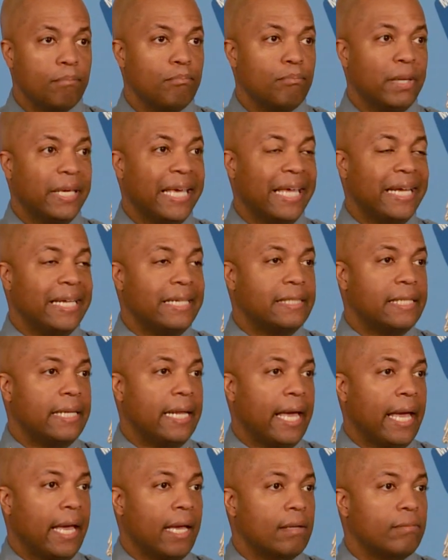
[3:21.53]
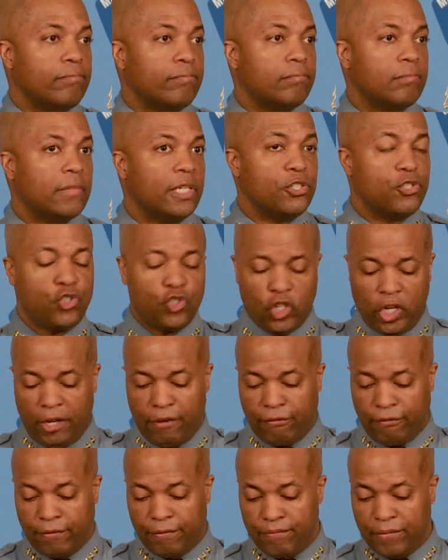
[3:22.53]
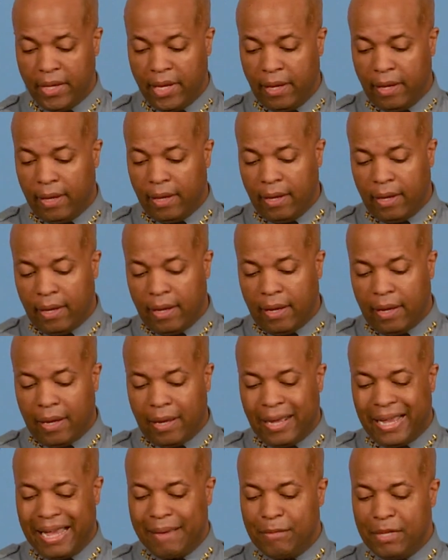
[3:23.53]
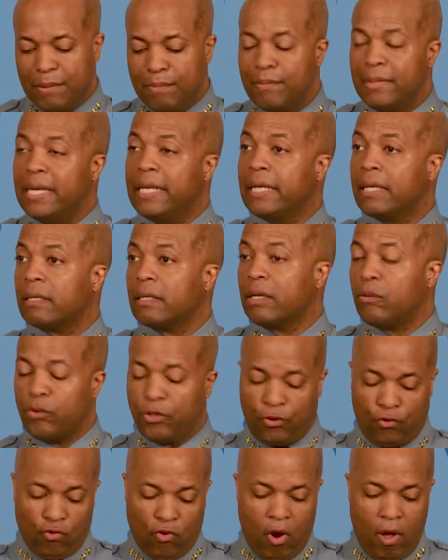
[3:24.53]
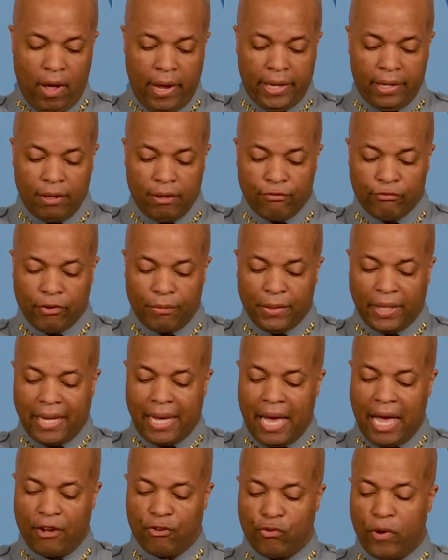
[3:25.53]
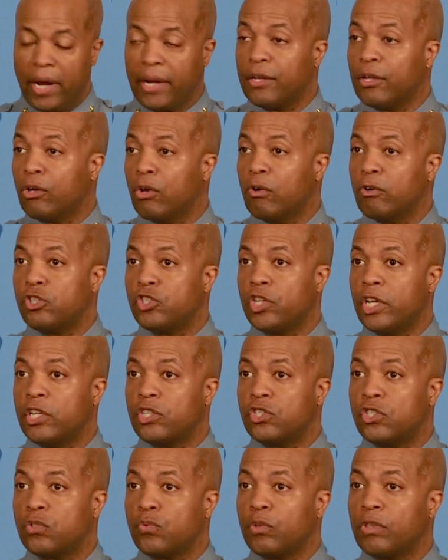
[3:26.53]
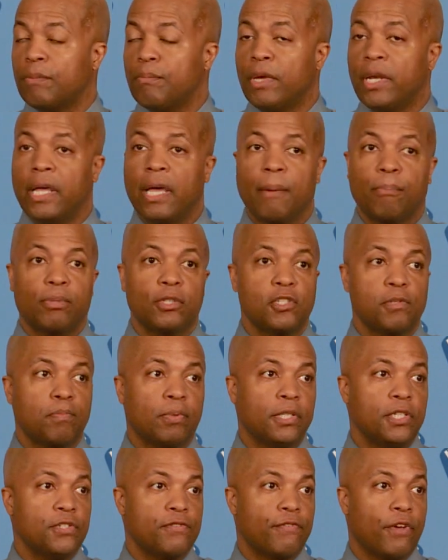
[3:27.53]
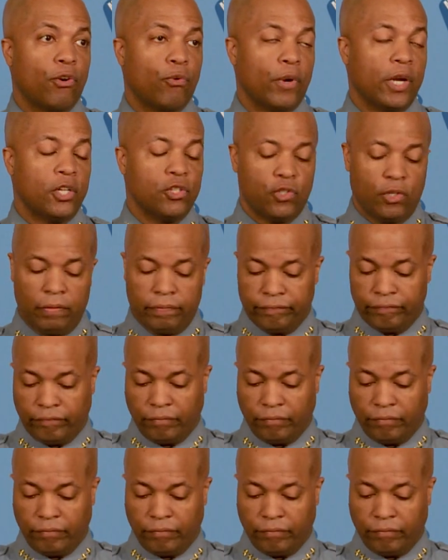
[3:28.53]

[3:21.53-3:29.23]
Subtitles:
Beginning today, as chief, I am immediately withdrawing from the contract negotiations with the Minneapolis Police Federation.